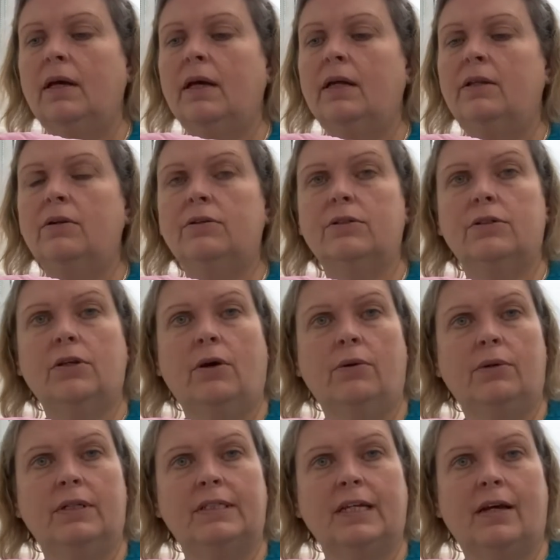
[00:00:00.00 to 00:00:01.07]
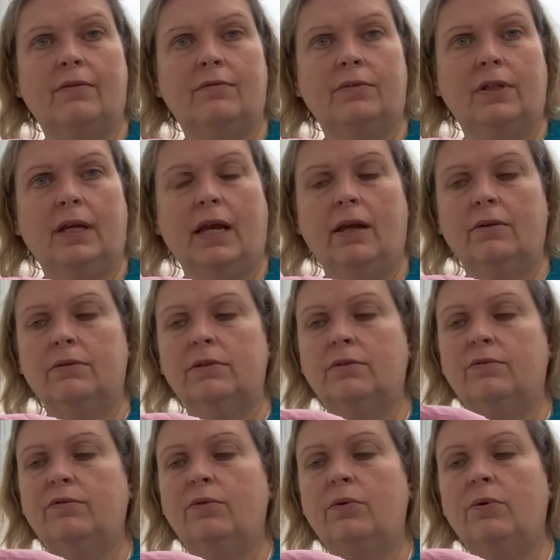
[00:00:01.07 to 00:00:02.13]
And you just hold it down for the count
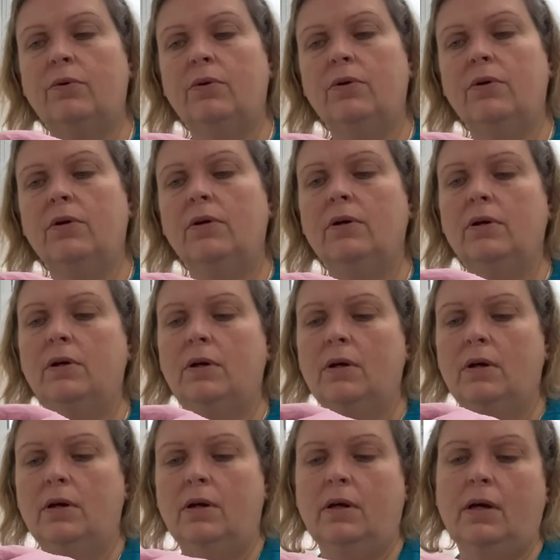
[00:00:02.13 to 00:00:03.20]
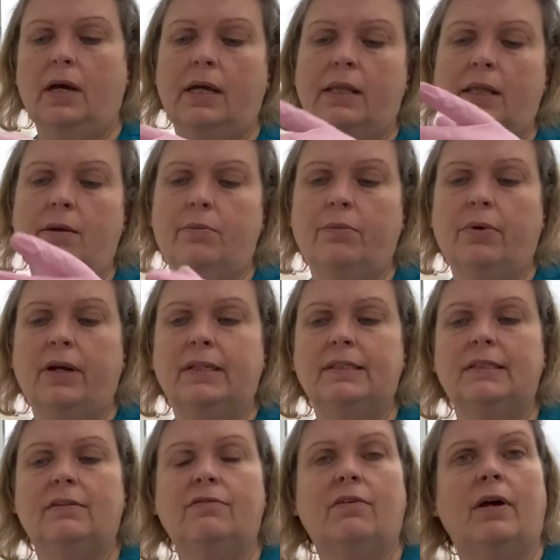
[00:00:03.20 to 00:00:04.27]
of 4 and then press
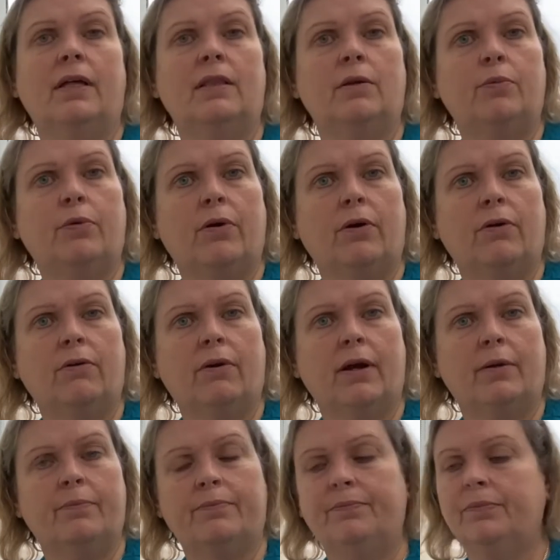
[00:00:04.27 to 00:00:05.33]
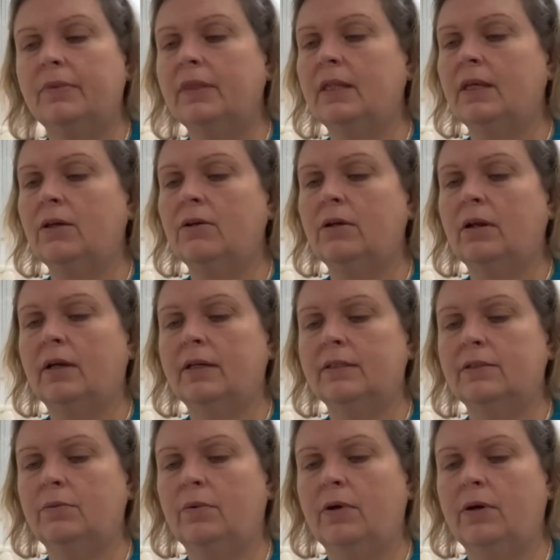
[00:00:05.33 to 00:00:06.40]
to find the program that you'd like
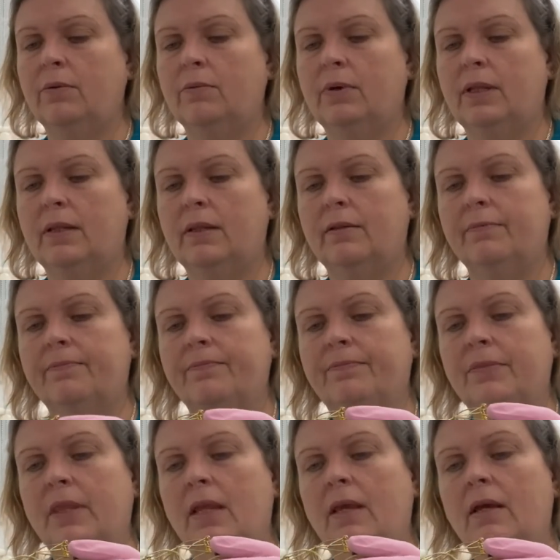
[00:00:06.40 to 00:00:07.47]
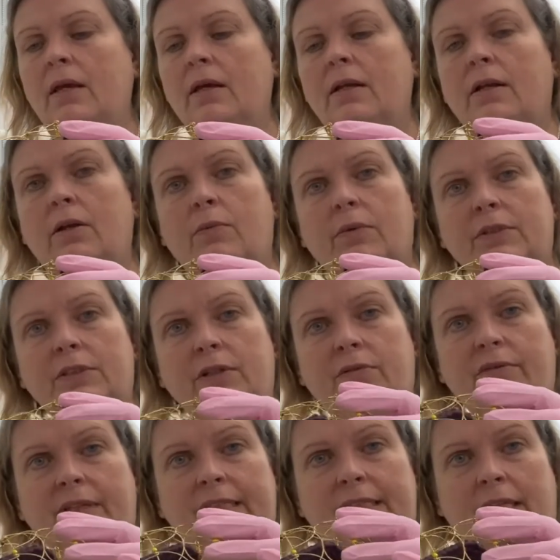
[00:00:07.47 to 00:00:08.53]
to work with. Now, once
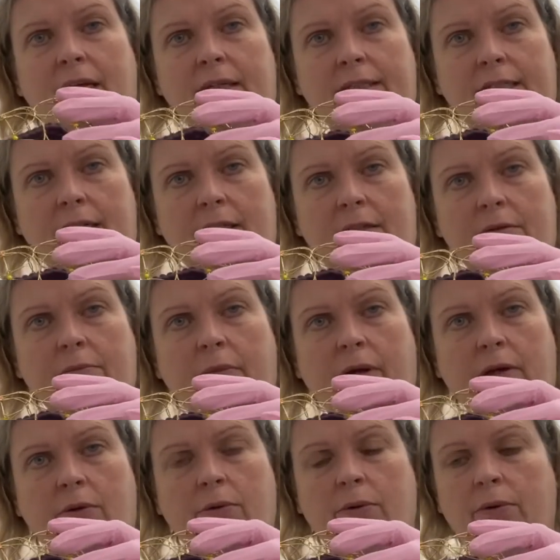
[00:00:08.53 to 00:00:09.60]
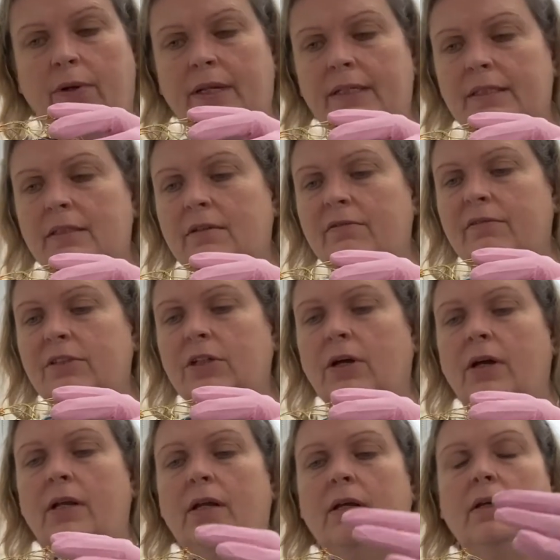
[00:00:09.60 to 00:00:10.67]
you've inserted MyKORI into the
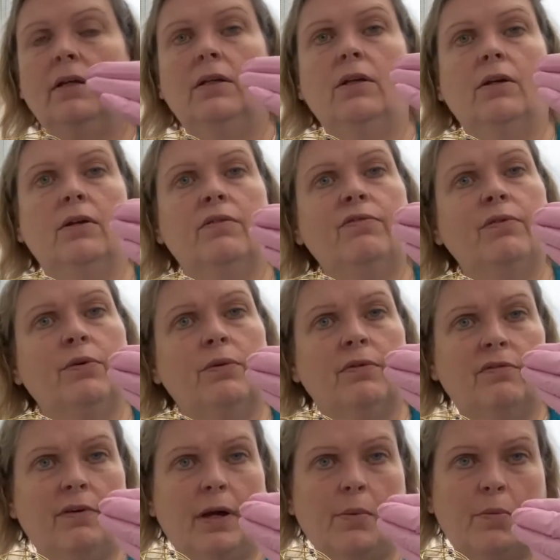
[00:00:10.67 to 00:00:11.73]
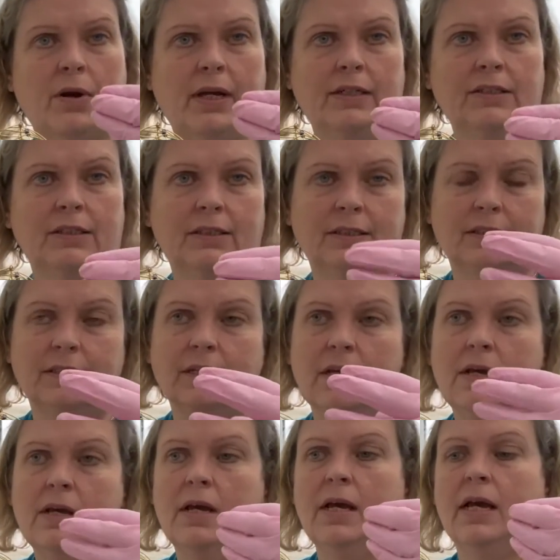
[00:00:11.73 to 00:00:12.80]
vagina, you're going to feel the vibrations,
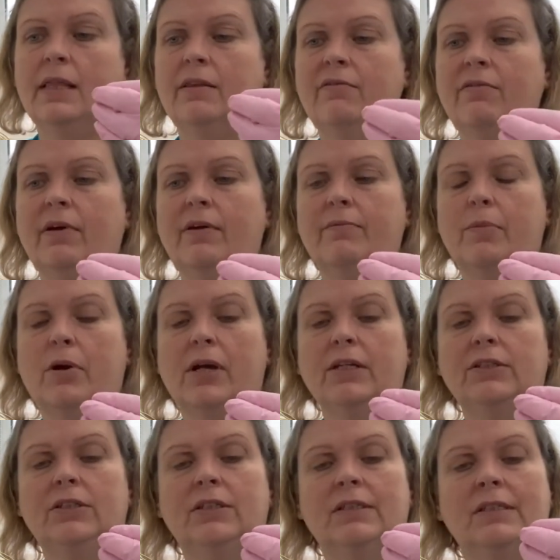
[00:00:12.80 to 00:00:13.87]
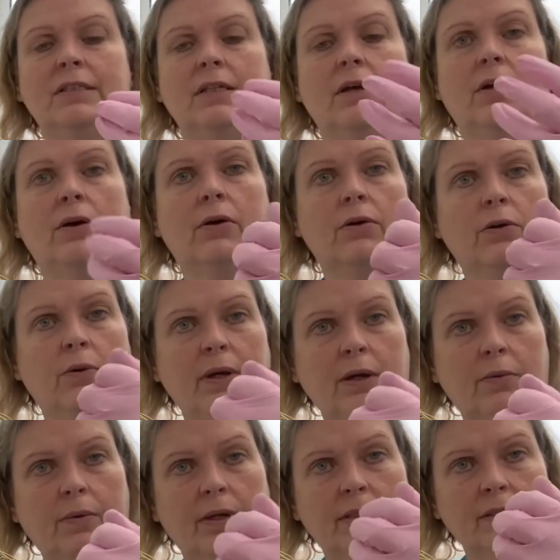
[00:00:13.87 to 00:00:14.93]
and the vibrations are
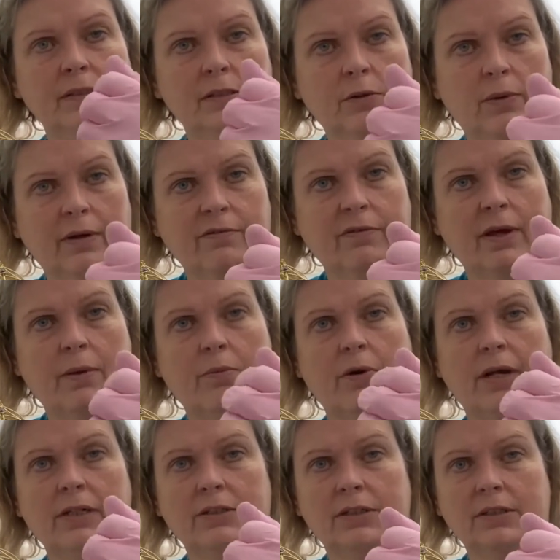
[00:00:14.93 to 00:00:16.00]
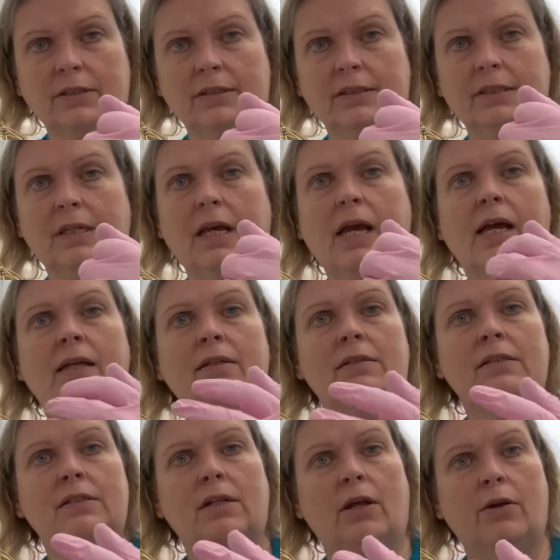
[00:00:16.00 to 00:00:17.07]
quick vibrations, and
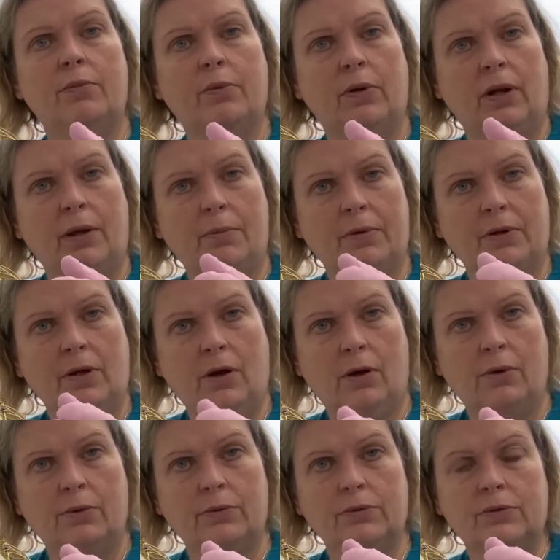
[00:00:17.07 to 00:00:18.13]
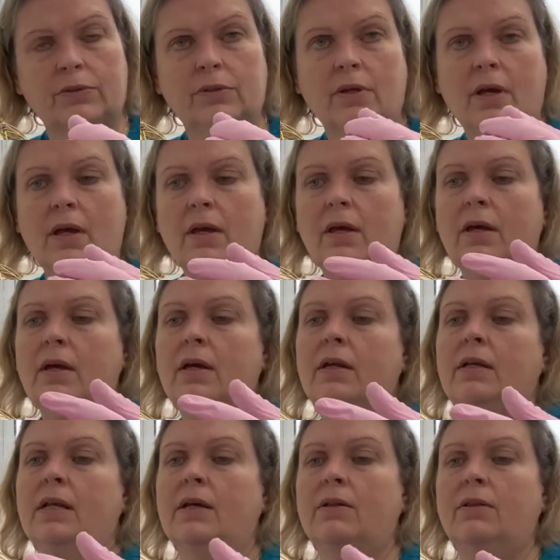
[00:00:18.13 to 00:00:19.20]
slow pull up and holds.
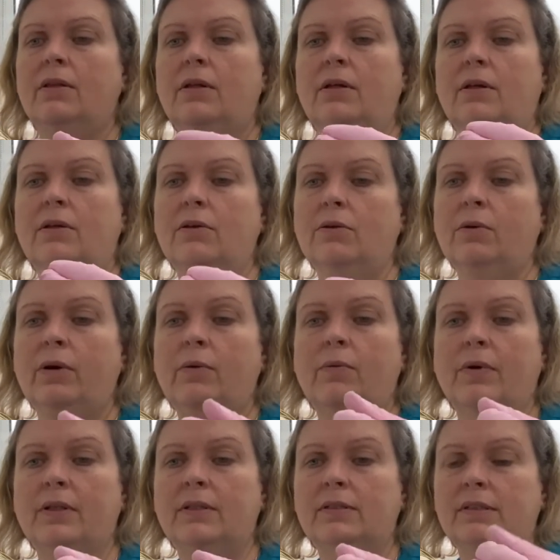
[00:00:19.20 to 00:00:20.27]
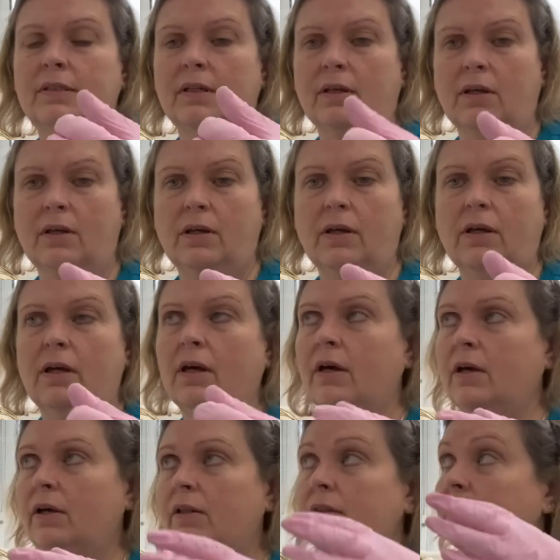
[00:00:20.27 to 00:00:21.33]
Now, the quick ones
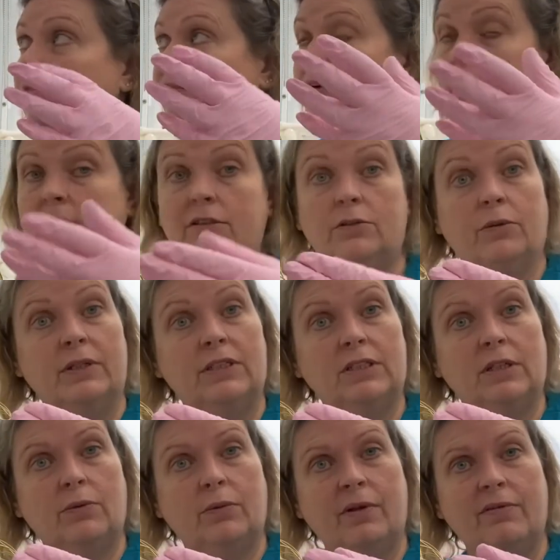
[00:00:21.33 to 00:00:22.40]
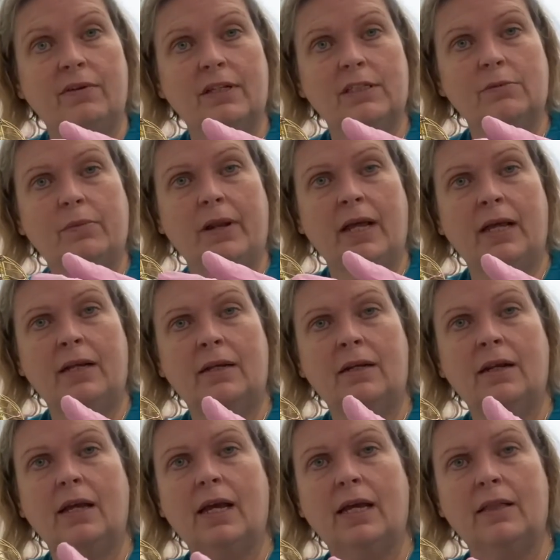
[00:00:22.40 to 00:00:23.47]
are the fast twitch that we've
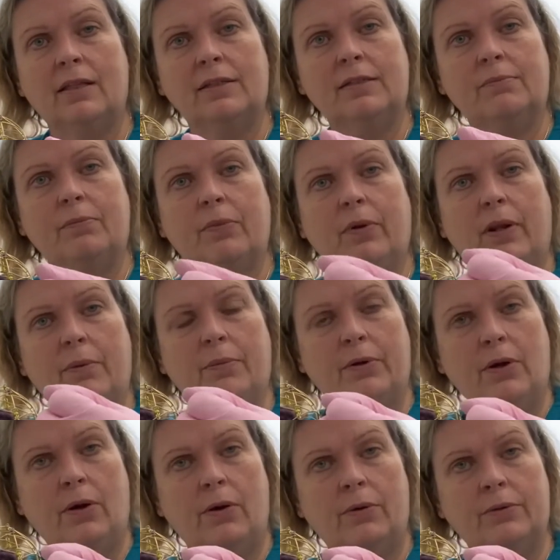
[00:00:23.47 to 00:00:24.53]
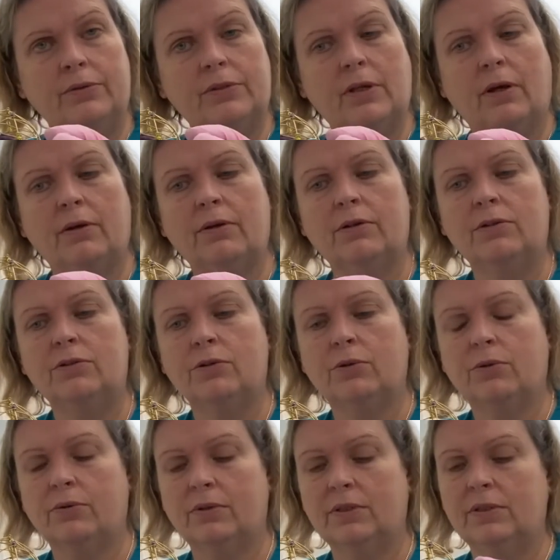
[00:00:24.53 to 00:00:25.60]
explained, and the pull up and holds are your
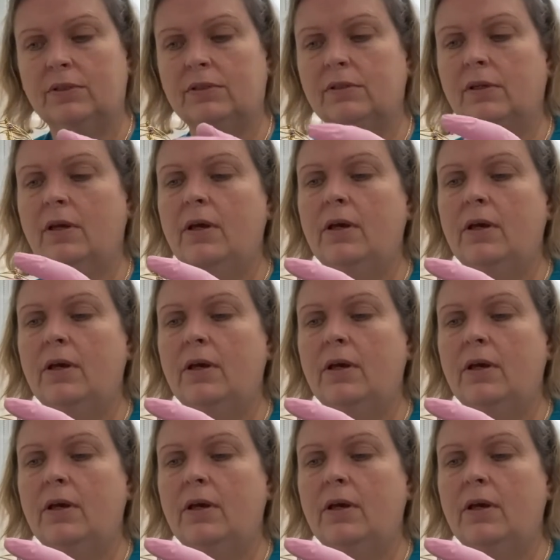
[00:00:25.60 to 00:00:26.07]
endurance.